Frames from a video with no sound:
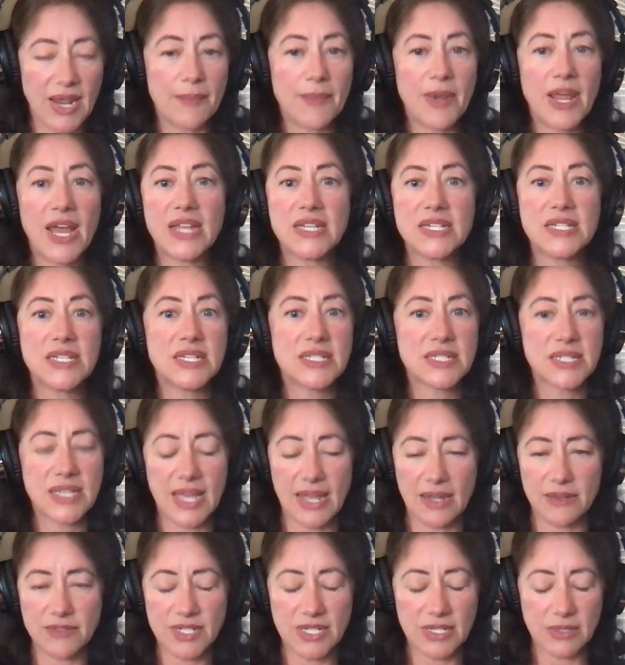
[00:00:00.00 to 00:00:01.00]
i'm not
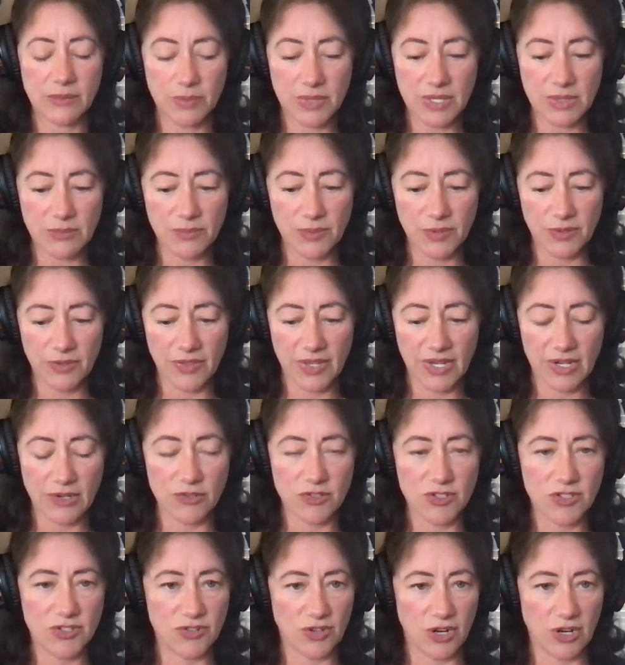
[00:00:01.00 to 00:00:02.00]
discounting people that are
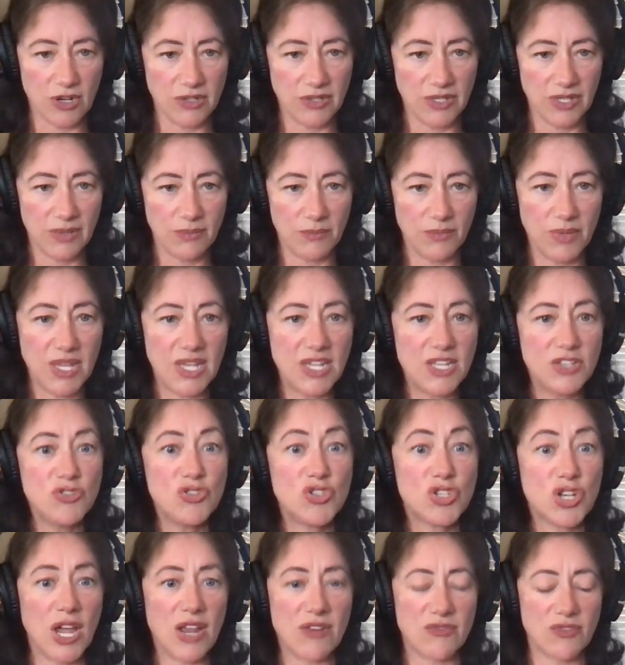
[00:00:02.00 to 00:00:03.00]
struggling but in
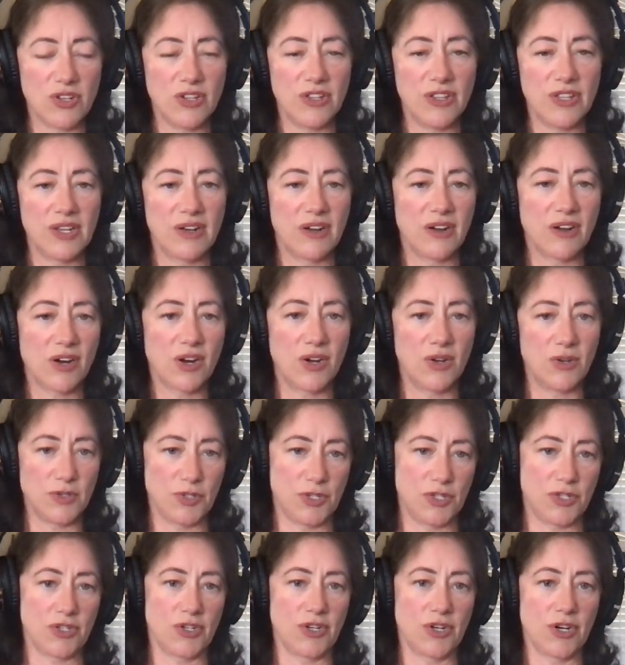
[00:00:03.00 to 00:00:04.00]
general in our
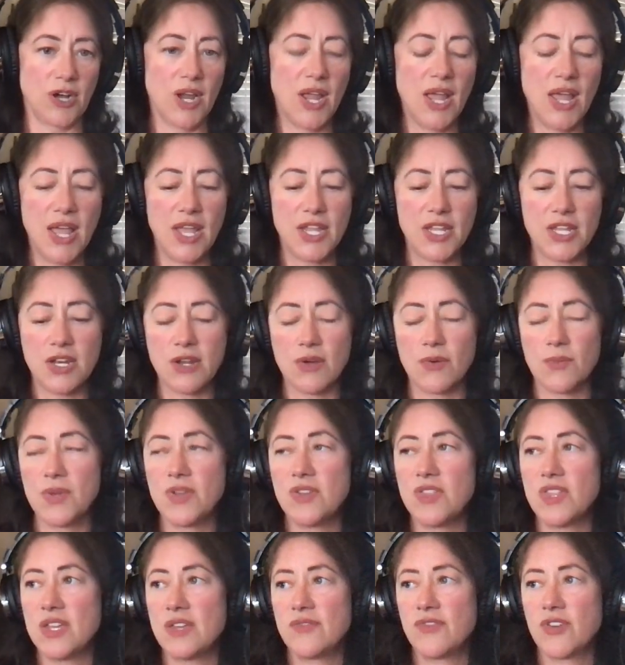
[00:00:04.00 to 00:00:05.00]
culture you know
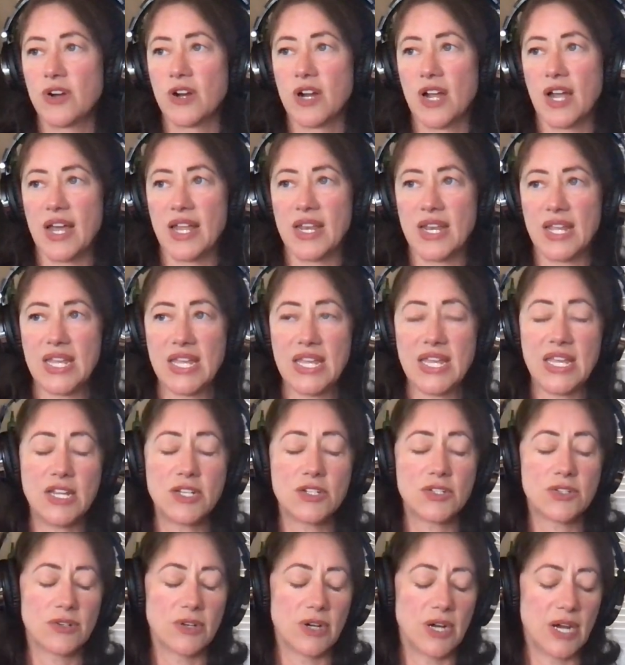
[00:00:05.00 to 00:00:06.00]
we've either got
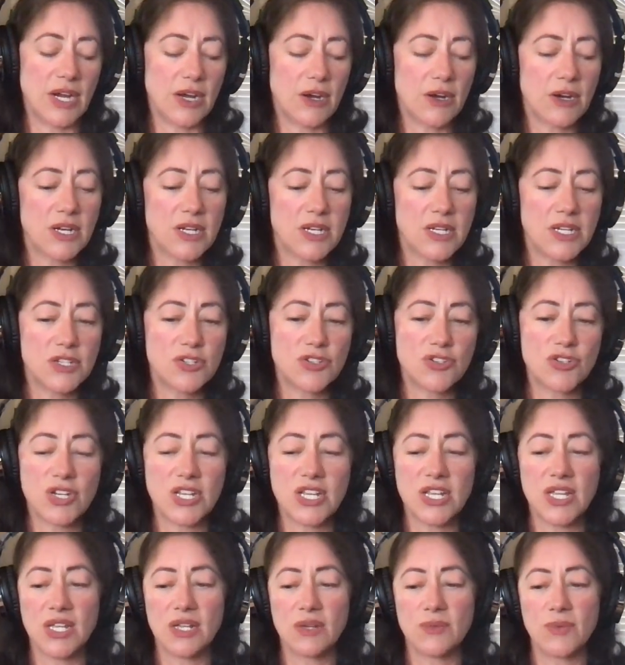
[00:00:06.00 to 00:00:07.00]
heat or air
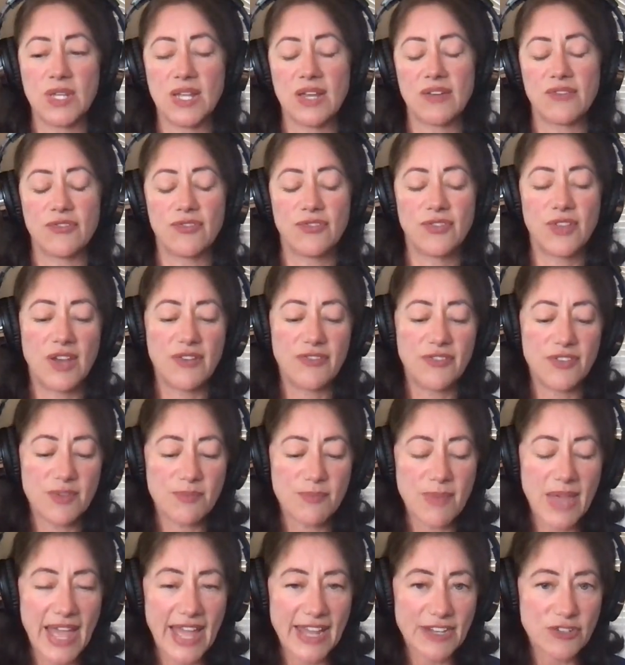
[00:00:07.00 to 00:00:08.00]
conditioning we have fluffy
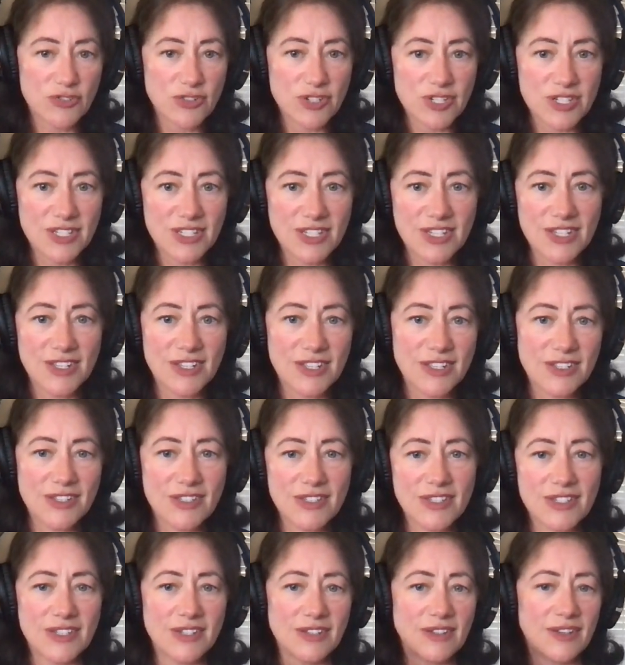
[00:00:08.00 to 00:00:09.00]

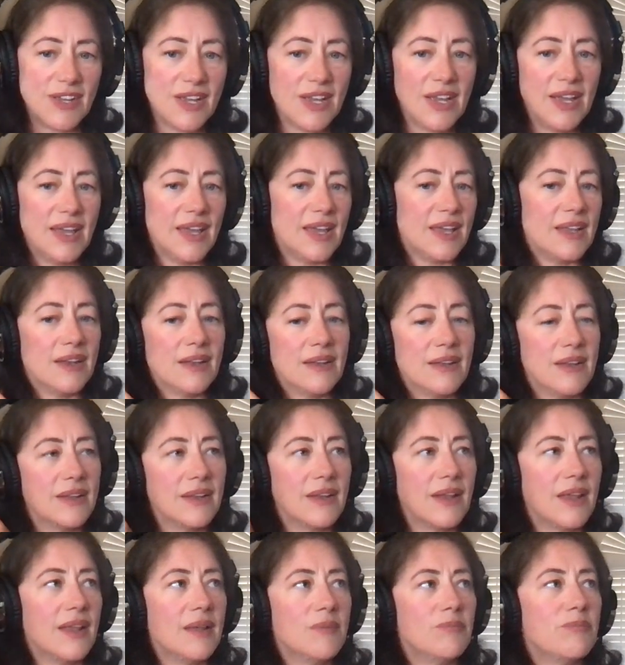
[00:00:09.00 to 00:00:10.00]
mattresses and and
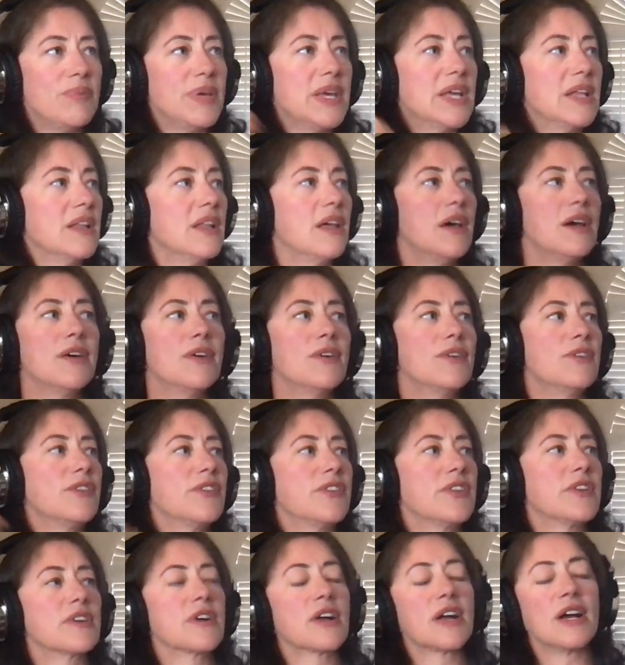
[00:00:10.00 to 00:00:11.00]
and, and pillows
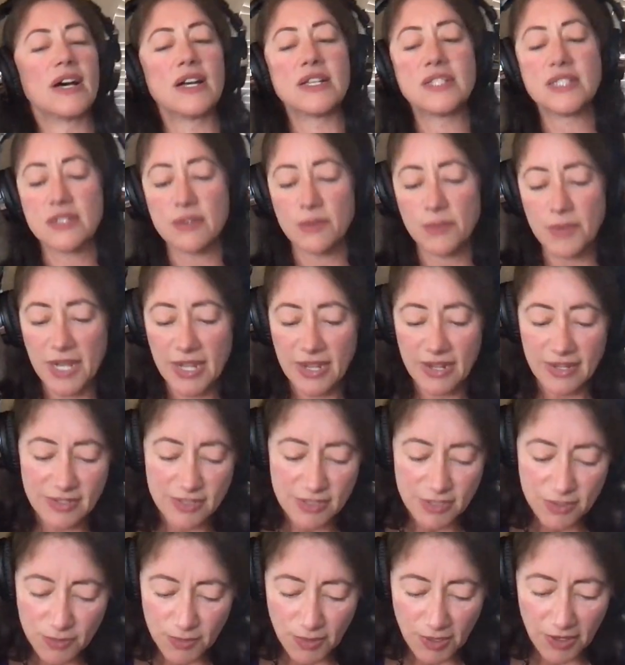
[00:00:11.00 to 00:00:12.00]
that are
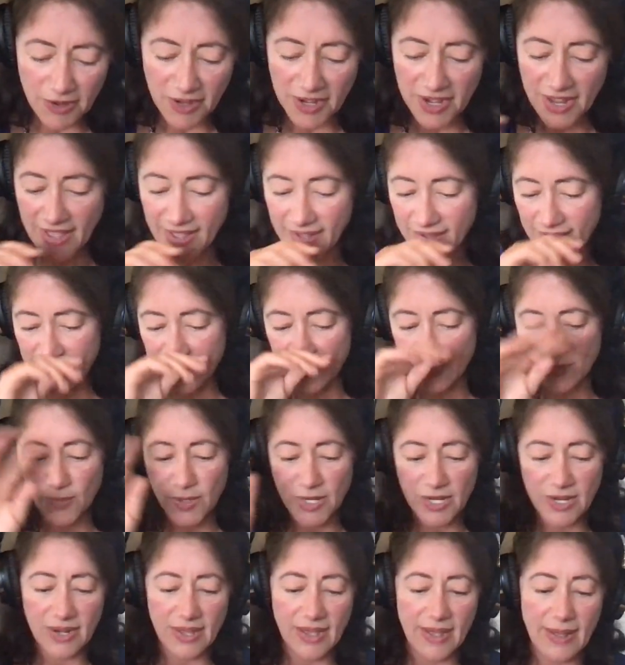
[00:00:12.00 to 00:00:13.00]
customized to our neck and
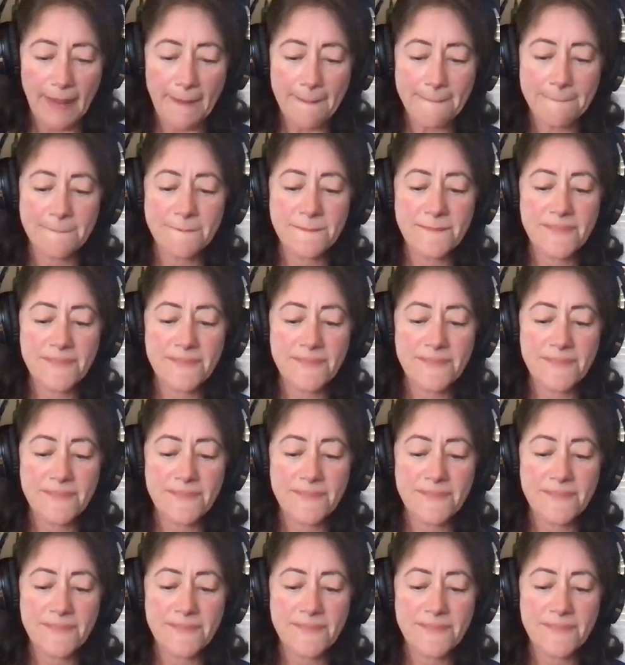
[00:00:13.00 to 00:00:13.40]
whatnot